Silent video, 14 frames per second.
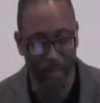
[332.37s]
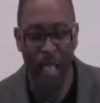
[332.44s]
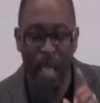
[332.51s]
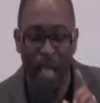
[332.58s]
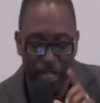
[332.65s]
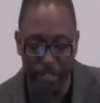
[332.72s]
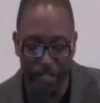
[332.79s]

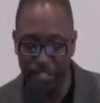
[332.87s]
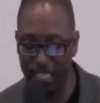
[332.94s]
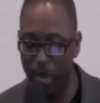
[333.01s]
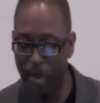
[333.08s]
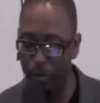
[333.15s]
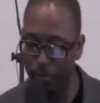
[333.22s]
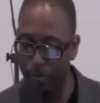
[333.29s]
The
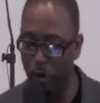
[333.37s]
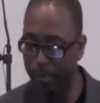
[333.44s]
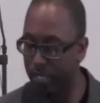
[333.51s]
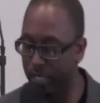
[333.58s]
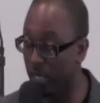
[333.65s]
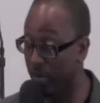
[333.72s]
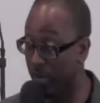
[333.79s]
shout moment
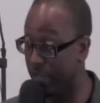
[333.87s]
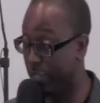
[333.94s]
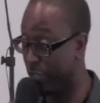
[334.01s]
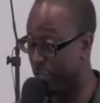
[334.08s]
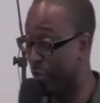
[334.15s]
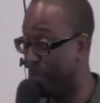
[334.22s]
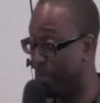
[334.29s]
of the
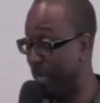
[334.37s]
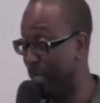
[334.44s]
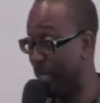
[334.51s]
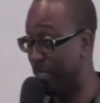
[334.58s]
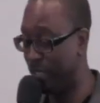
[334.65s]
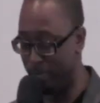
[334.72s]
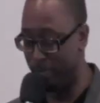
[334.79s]
sermon
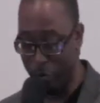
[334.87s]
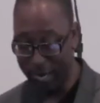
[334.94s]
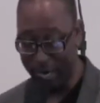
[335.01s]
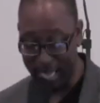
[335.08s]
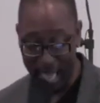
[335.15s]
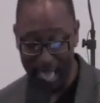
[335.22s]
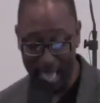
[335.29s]
this morning
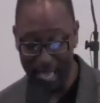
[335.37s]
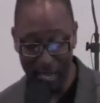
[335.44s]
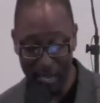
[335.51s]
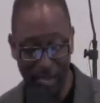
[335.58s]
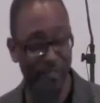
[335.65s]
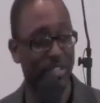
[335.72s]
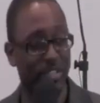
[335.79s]
and
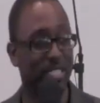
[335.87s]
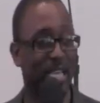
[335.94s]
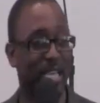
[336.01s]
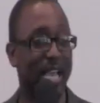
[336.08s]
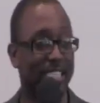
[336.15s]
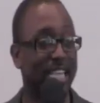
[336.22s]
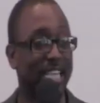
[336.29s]
of the text